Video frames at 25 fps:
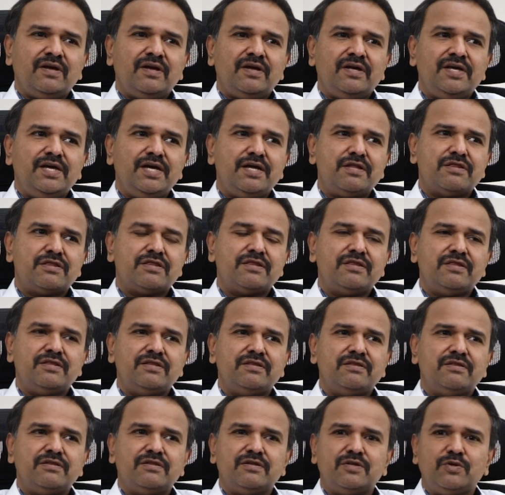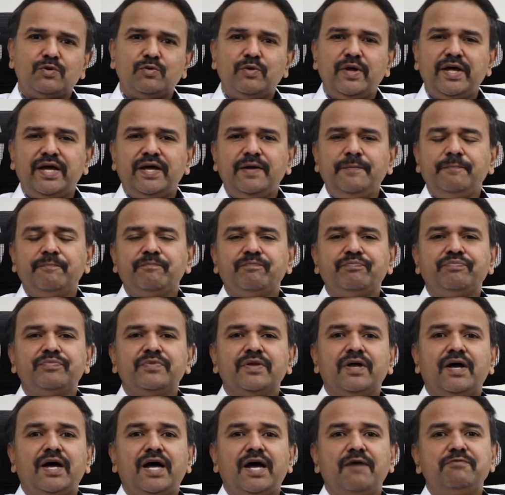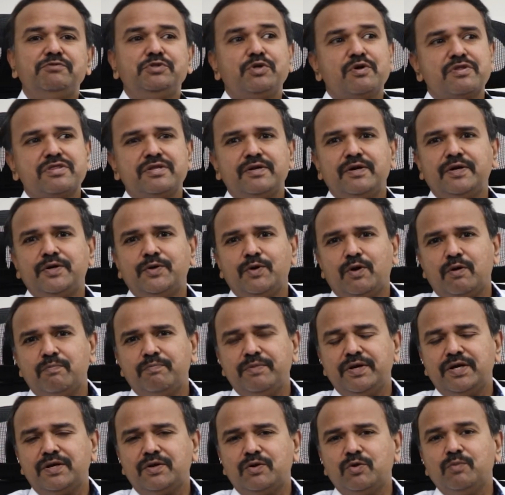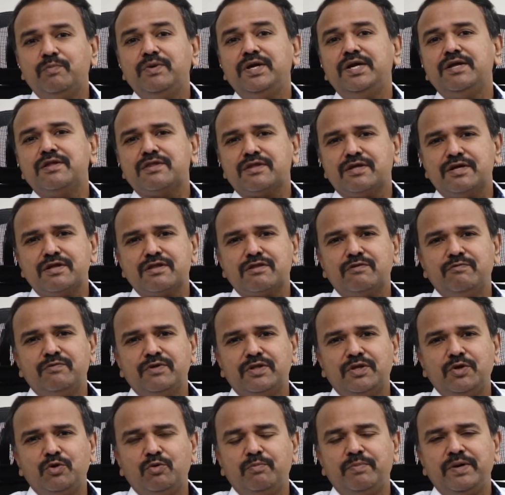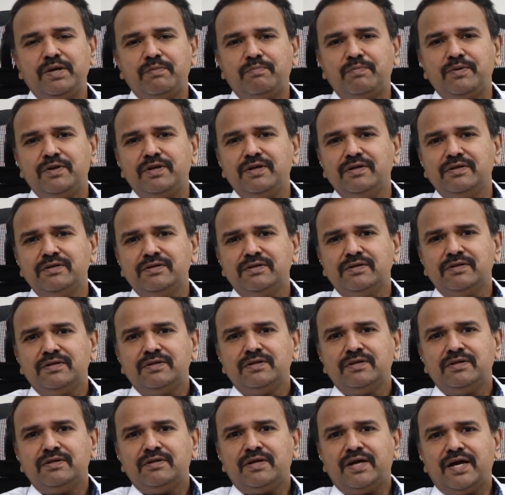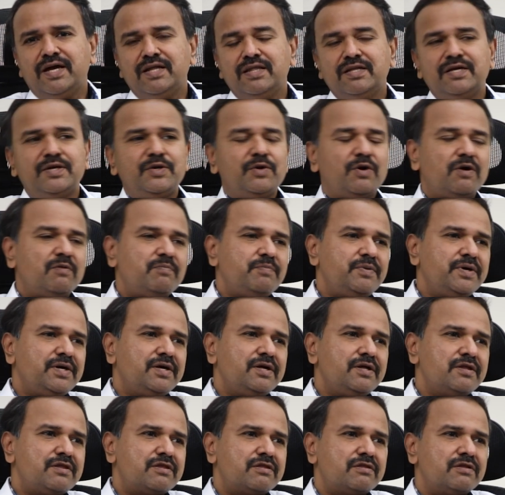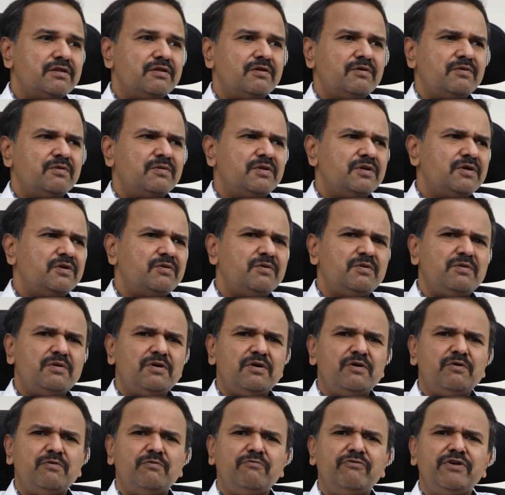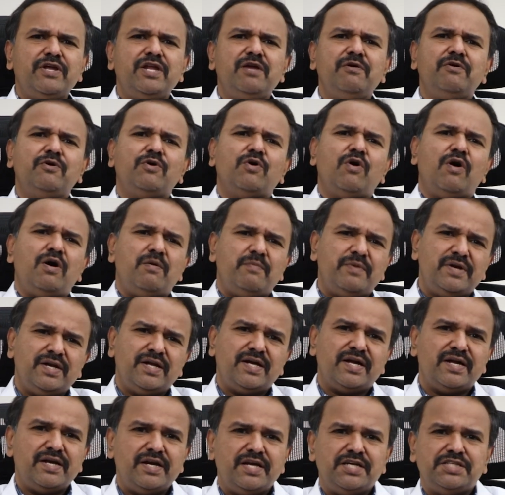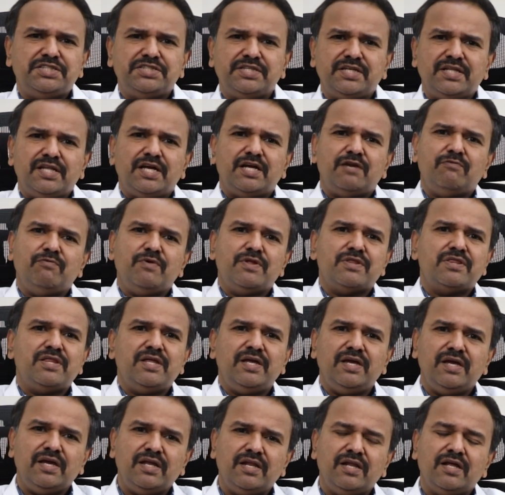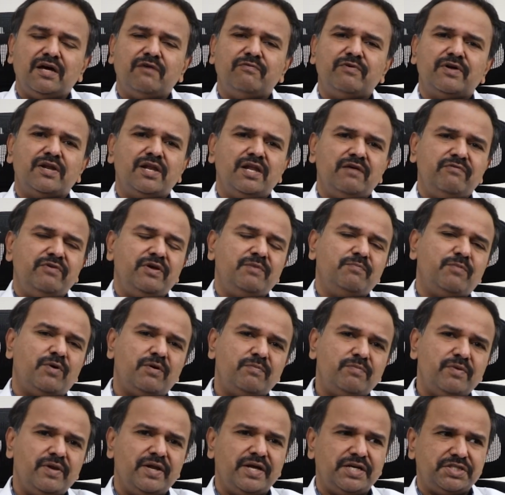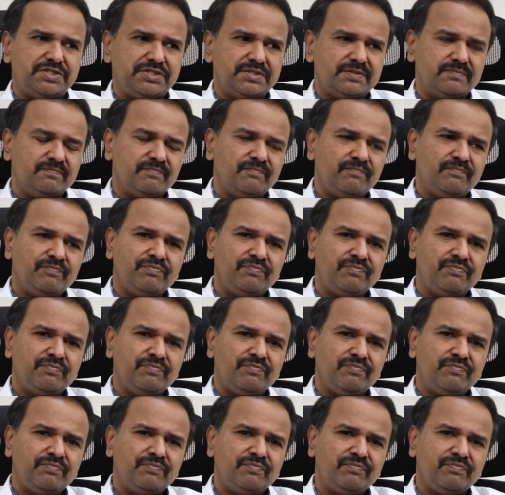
Yes, today I've chosen a topic to be discussed with you people, and the topic is a very common condition that we see in our living population.